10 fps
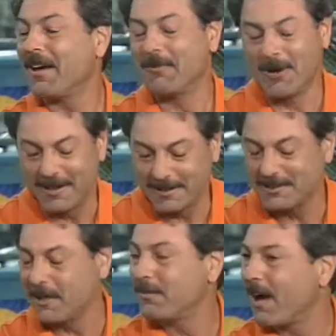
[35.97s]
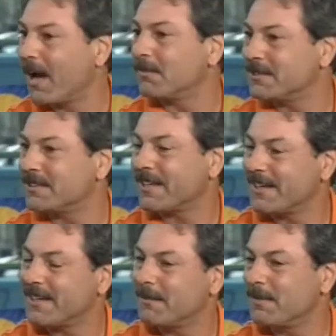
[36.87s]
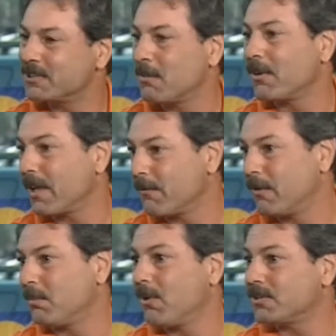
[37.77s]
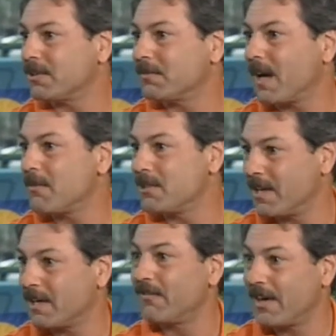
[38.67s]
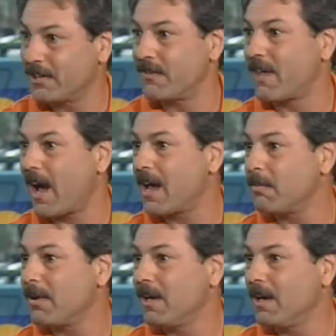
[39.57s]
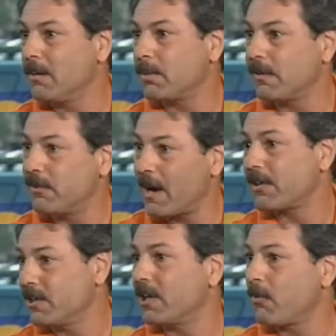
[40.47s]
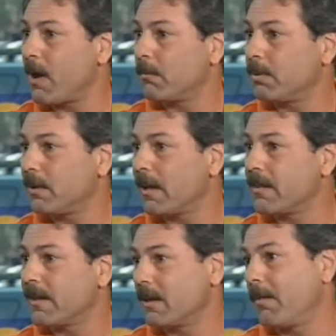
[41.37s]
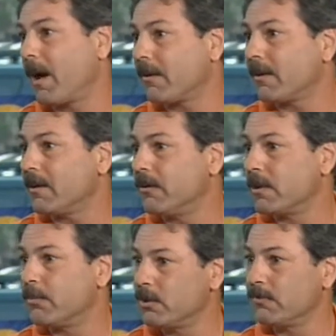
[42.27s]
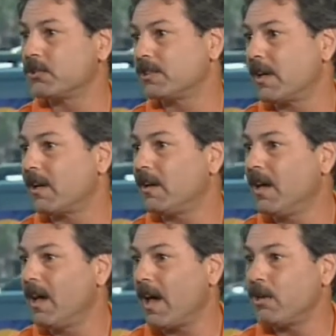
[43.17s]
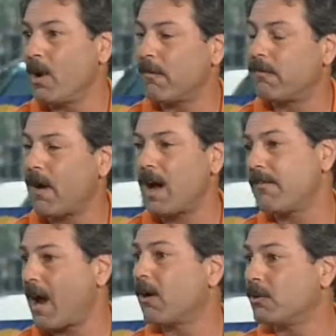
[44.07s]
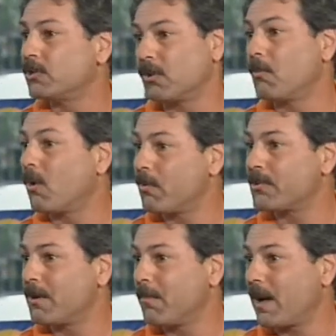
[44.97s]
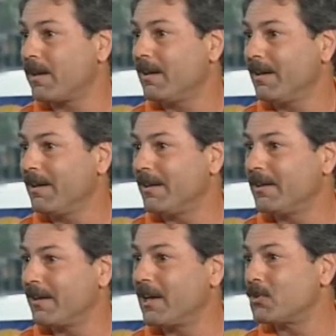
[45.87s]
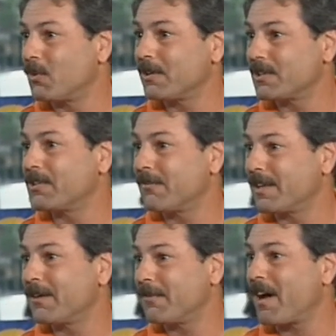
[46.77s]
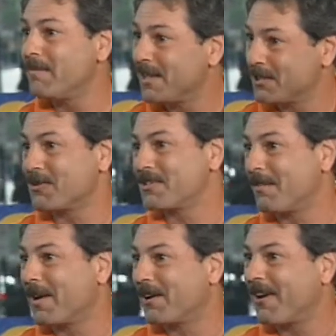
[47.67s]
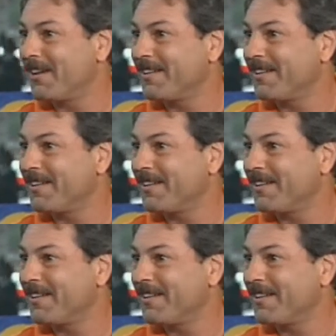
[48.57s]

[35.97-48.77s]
Yeah, well, sometimes. It's somewhat like football. Sometimes you take advantage of the hype. But if you're actually going to go out and play, think about it. You're in a beautiful setting, and you have 5 hours or more with somebody. In today's world, it's tough to get 5 minutes with somebody, right?